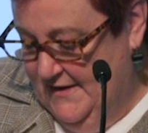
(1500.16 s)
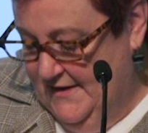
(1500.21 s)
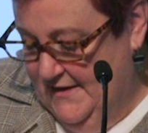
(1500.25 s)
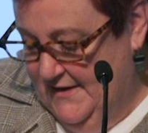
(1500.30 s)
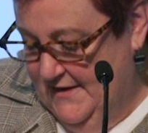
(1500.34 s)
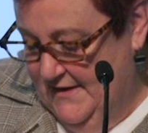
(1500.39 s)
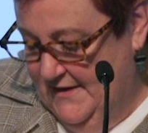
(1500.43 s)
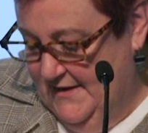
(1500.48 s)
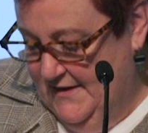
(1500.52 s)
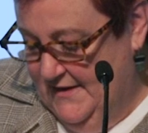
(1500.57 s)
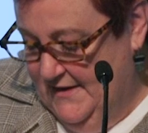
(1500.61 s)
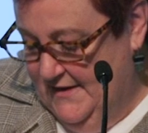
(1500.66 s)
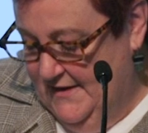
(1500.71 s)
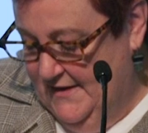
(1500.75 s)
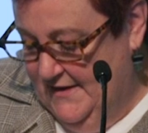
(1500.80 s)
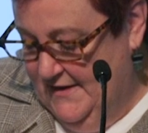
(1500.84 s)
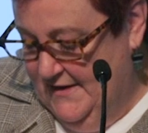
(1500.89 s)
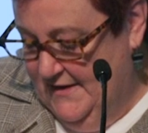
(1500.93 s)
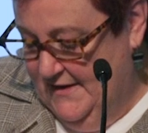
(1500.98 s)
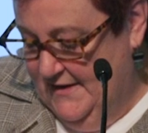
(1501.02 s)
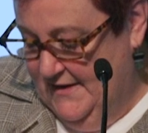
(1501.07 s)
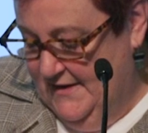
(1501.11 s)

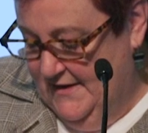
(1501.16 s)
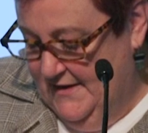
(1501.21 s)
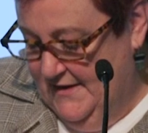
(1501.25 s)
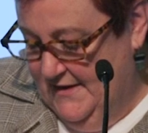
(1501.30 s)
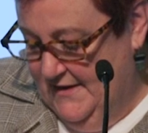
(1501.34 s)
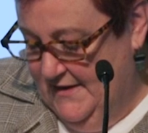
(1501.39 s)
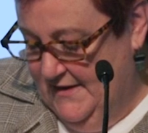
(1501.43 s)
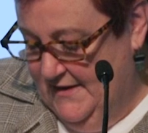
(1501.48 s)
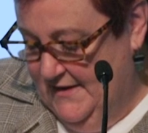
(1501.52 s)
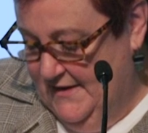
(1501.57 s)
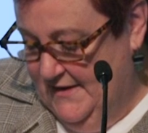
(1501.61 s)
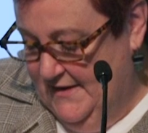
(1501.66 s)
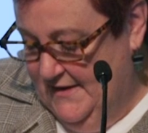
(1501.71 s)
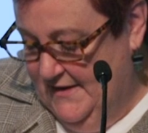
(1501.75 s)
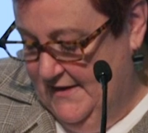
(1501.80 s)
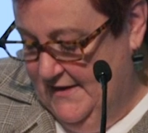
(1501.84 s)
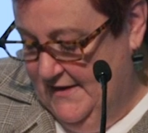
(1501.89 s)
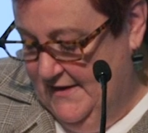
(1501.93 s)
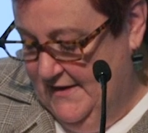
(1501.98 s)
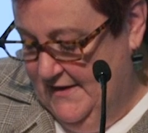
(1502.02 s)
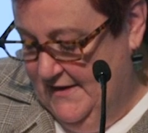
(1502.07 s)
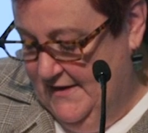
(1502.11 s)

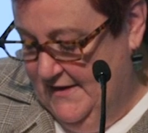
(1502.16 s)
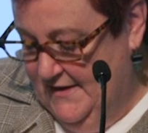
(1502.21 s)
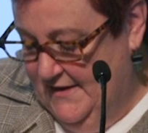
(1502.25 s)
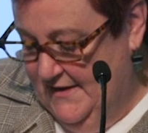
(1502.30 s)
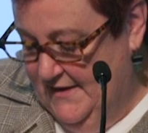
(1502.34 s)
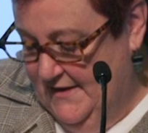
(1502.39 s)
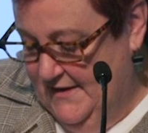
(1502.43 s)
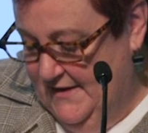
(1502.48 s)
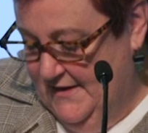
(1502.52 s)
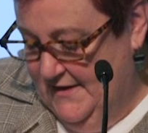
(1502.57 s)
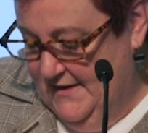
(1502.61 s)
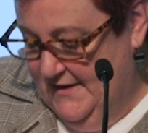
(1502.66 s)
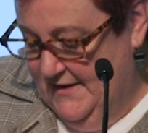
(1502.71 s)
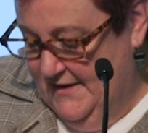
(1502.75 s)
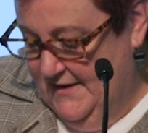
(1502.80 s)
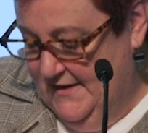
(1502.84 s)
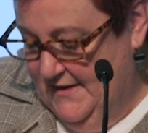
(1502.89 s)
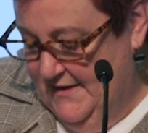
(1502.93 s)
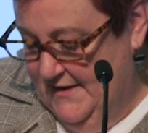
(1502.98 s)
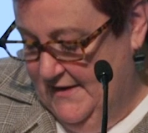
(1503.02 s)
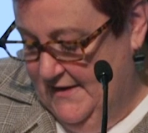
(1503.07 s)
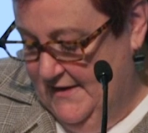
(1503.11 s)

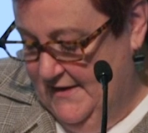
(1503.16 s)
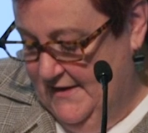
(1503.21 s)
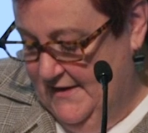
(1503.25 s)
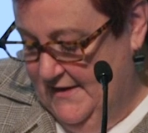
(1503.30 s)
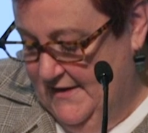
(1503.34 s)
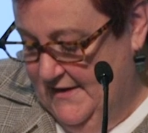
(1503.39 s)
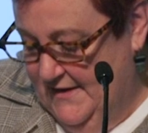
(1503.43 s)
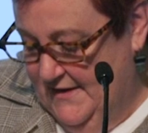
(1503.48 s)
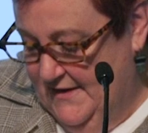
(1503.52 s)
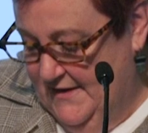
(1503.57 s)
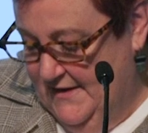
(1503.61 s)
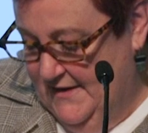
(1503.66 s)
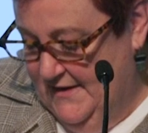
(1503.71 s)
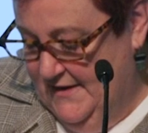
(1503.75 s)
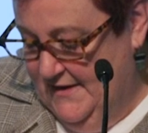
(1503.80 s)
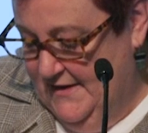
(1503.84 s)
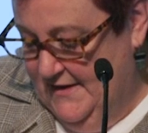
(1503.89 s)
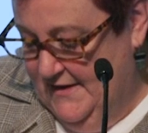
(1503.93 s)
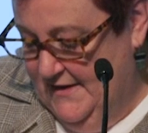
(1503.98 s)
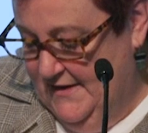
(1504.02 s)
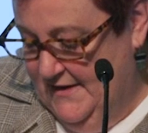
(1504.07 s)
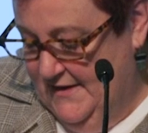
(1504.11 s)

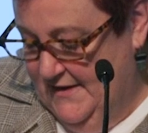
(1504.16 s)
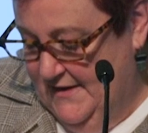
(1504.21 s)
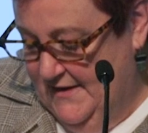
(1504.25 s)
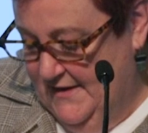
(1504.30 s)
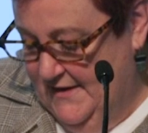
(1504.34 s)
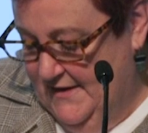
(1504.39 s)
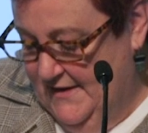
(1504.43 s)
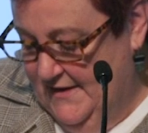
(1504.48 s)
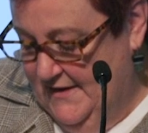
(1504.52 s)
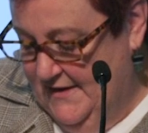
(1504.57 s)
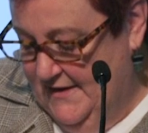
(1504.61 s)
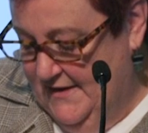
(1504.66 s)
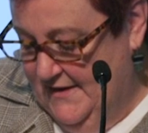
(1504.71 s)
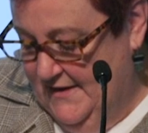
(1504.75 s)
[no speech]